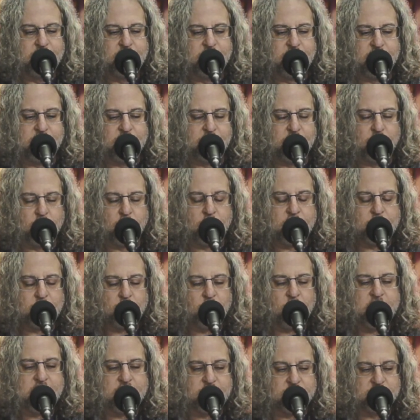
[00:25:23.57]
and a great
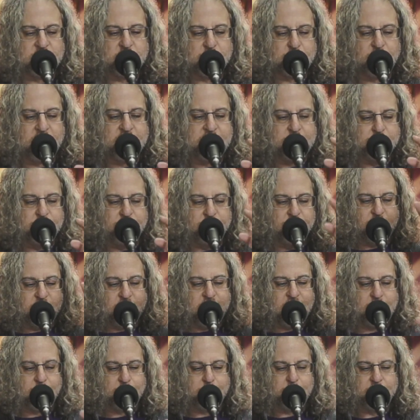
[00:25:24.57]
whale sprang full
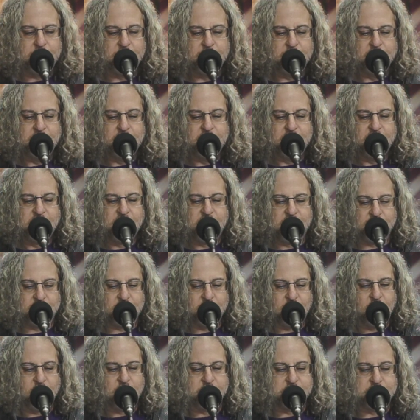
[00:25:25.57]
up and
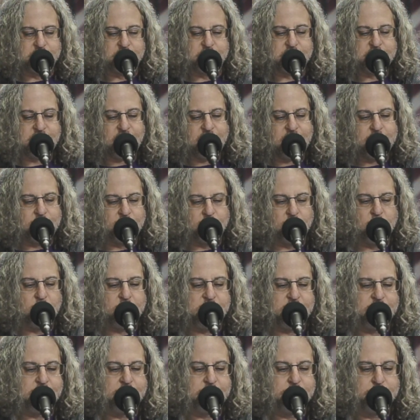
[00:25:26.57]
caused a tidal
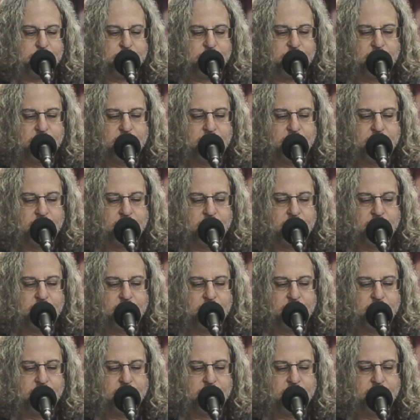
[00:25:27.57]
wave.